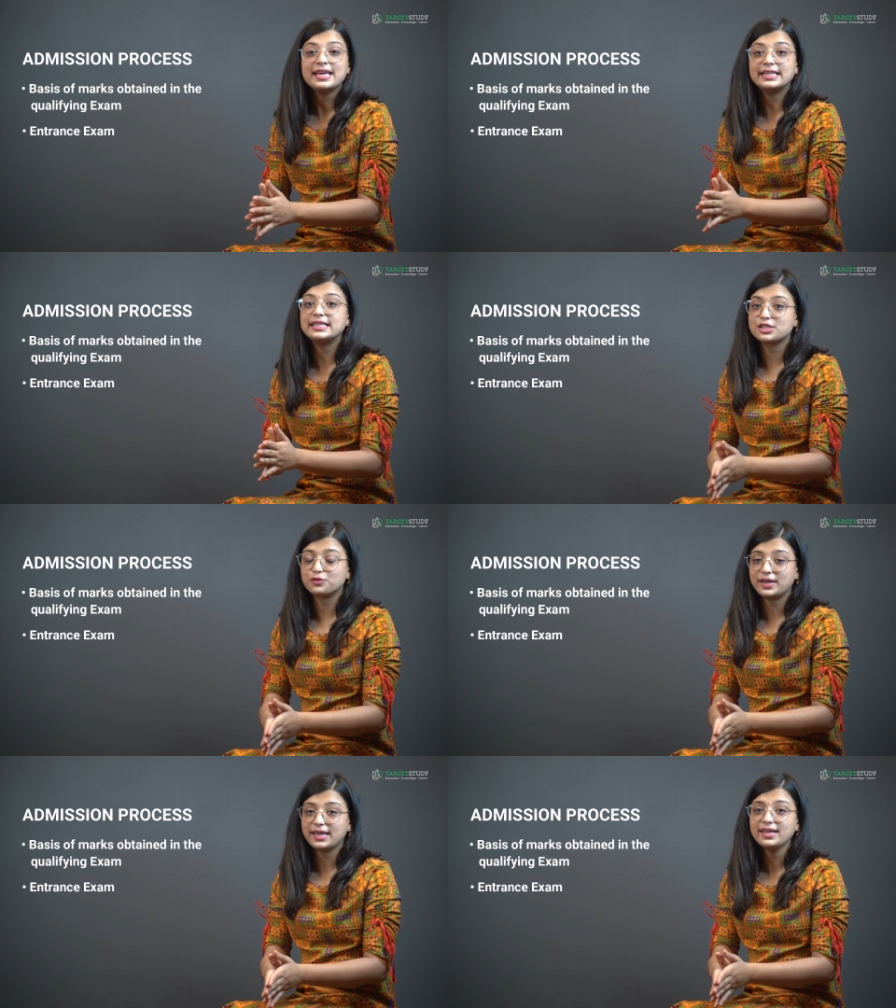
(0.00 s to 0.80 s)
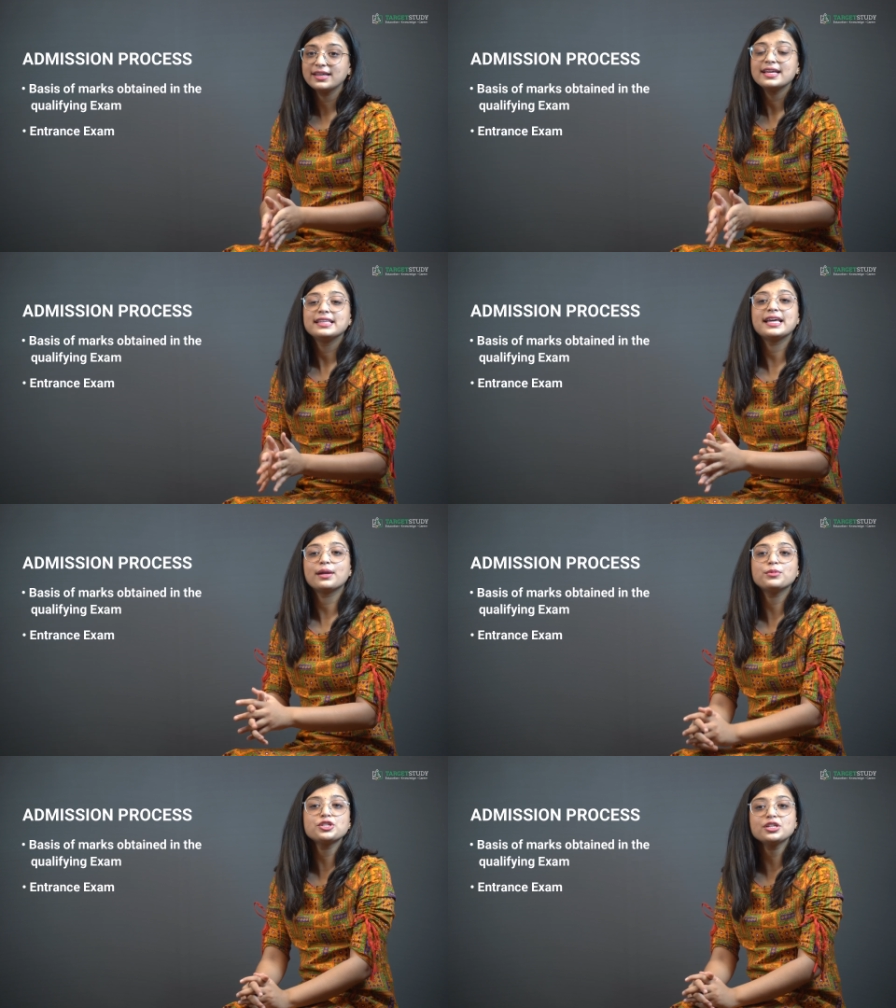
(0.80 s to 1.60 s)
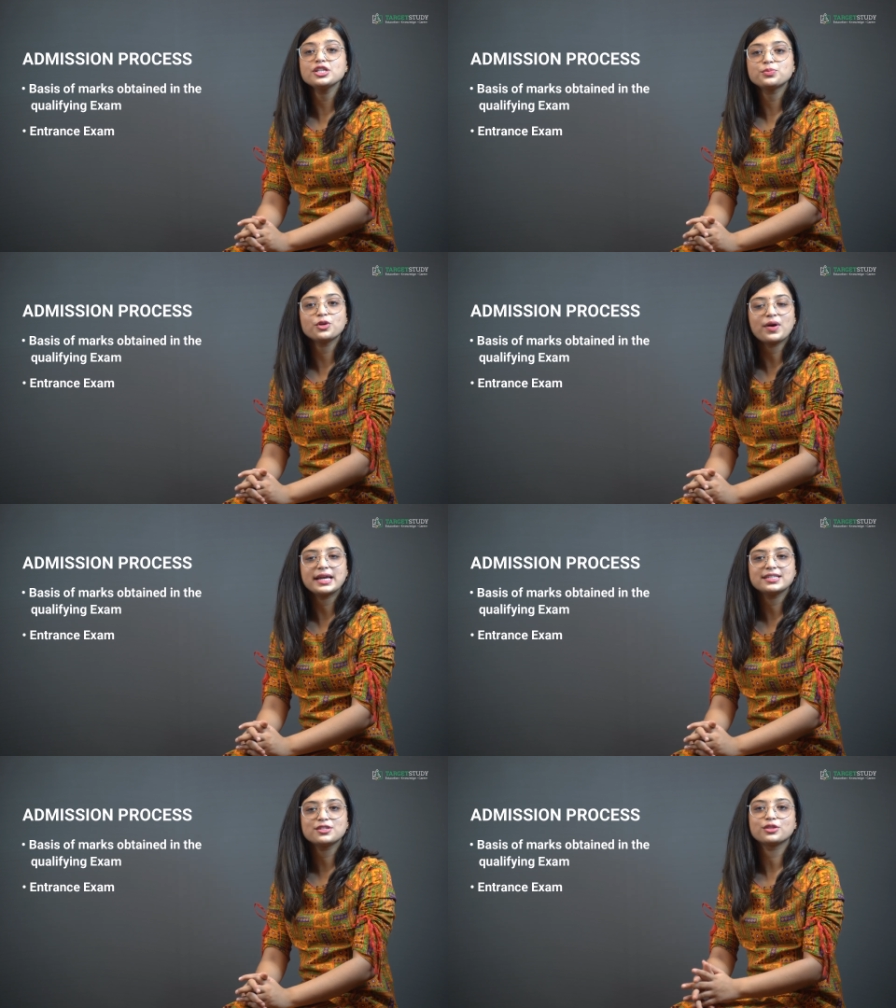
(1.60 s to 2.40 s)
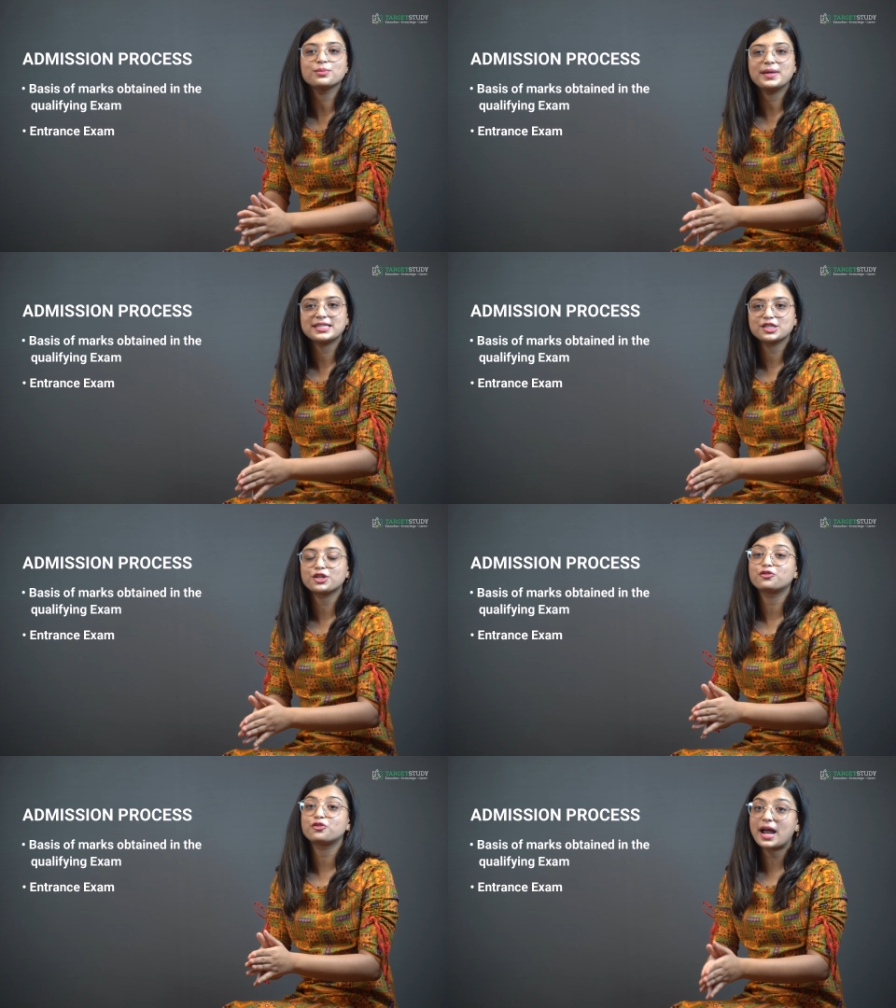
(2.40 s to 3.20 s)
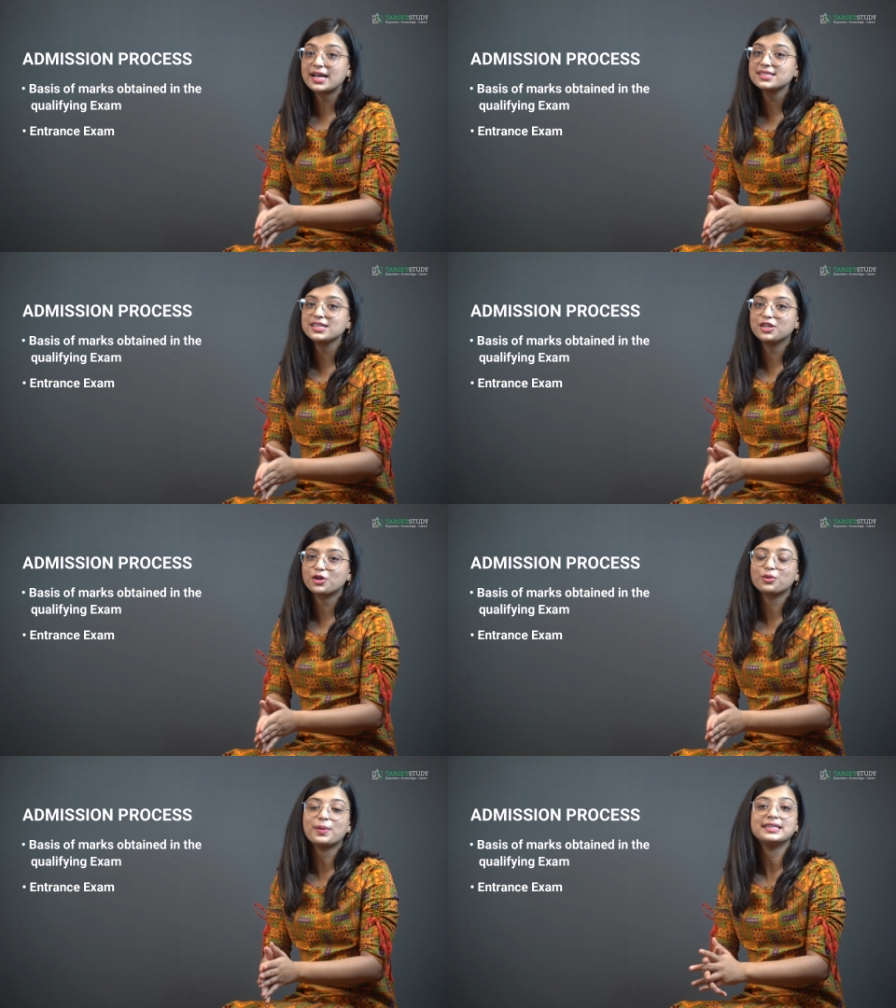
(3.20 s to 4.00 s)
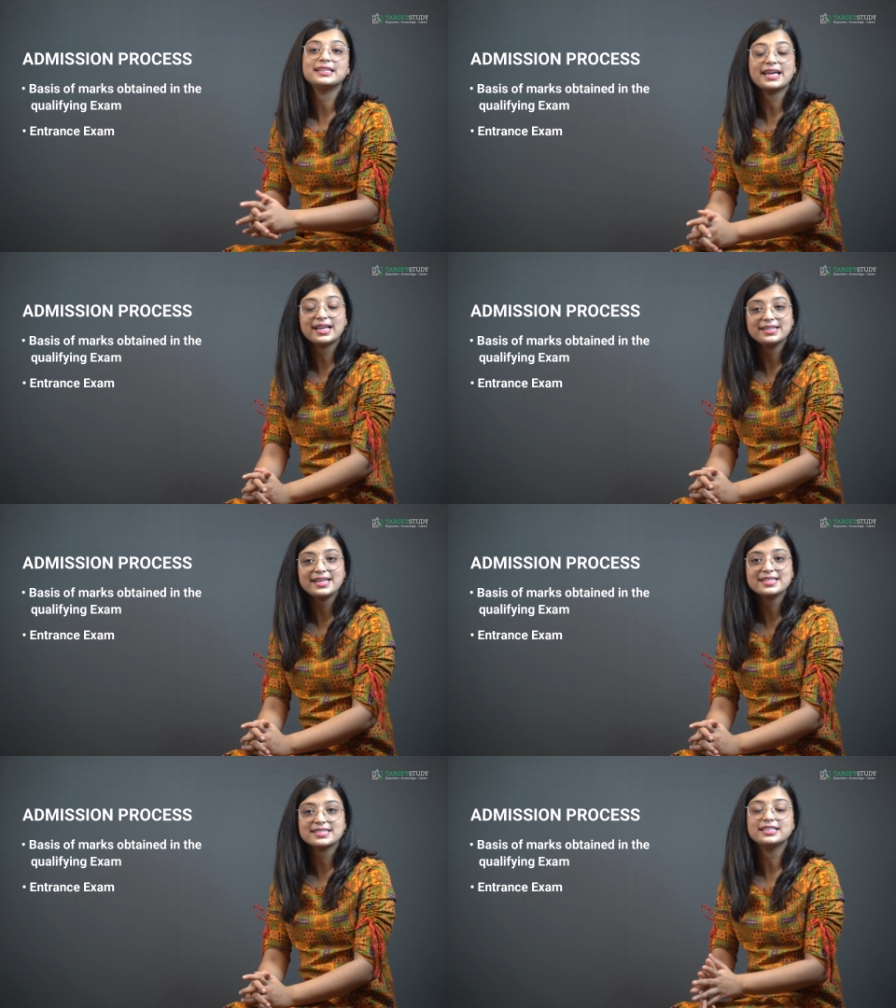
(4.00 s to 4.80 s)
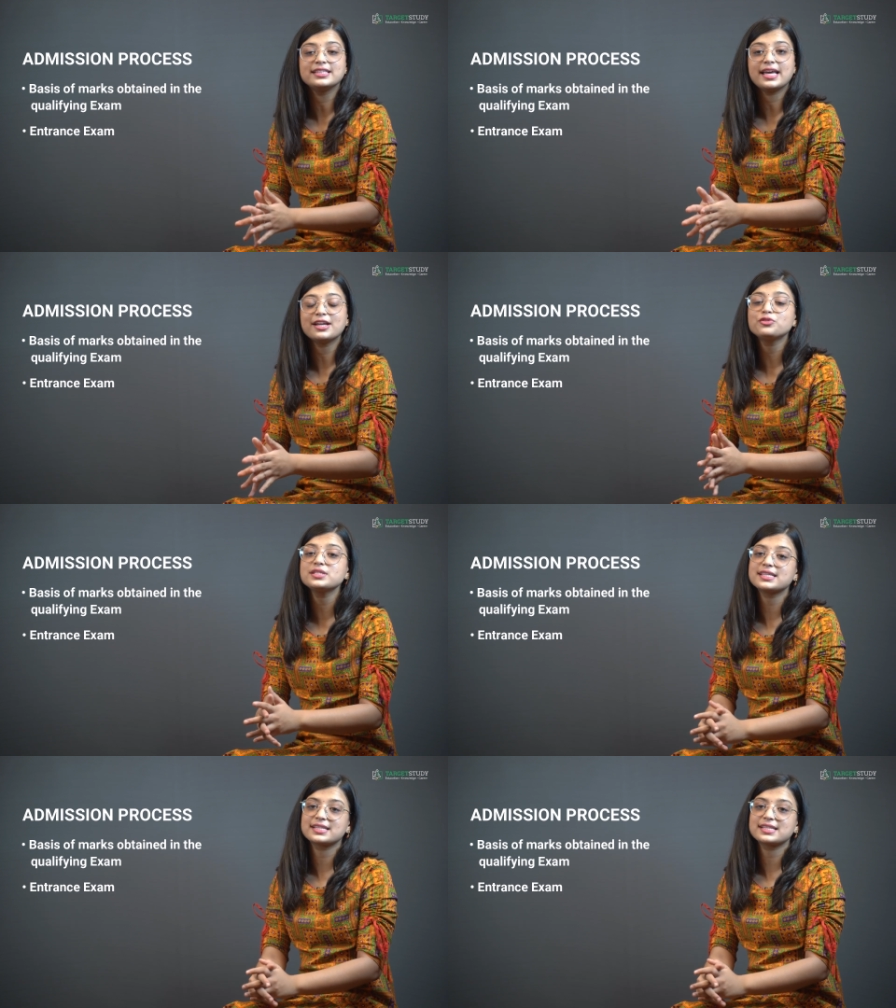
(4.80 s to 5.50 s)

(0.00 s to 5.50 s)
In this way, the admission is provided on the basis of rank secured by the candidates in the entrance